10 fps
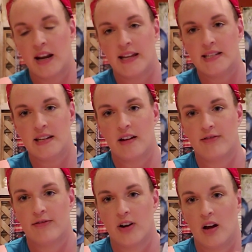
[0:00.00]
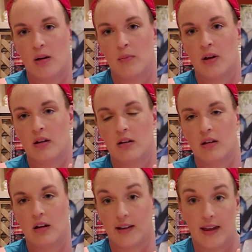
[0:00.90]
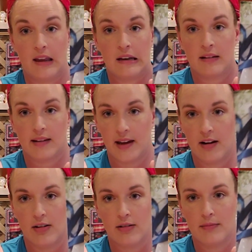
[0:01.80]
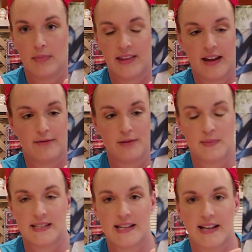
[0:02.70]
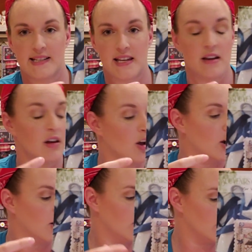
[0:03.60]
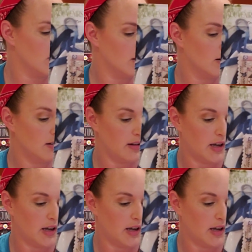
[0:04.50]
idea from, again, Carol, My Life with Miss Sassy. Her